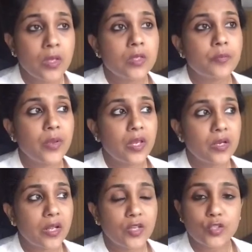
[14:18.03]
Pay an
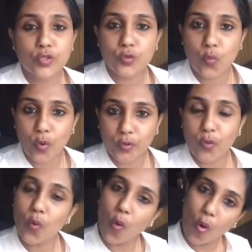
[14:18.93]
attention to what your
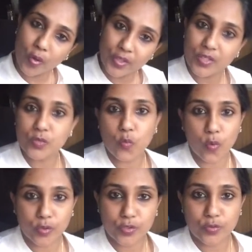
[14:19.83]
audience
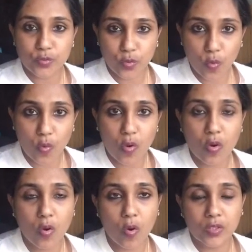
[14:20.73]
wants to know
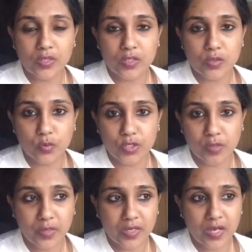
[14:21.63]
on the social
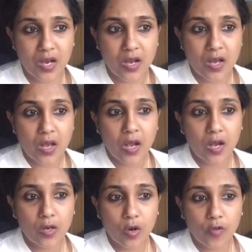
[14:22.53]
media. A
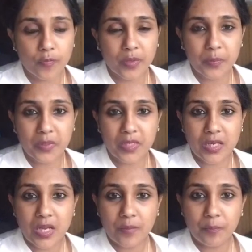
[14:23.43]
lot of people
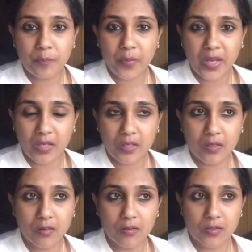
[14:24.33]
make
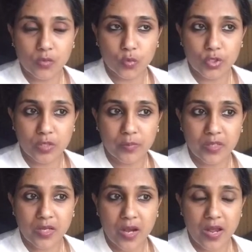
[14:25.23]
social
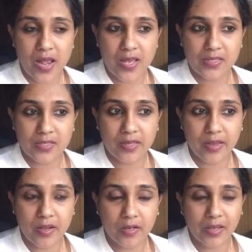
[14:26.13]
media as
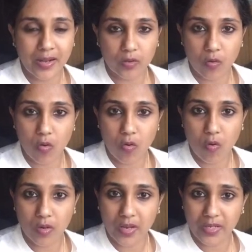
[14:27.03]
their catalog,
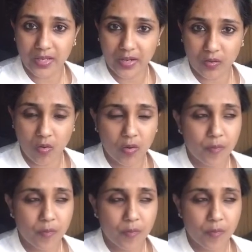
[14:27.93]
online catalog.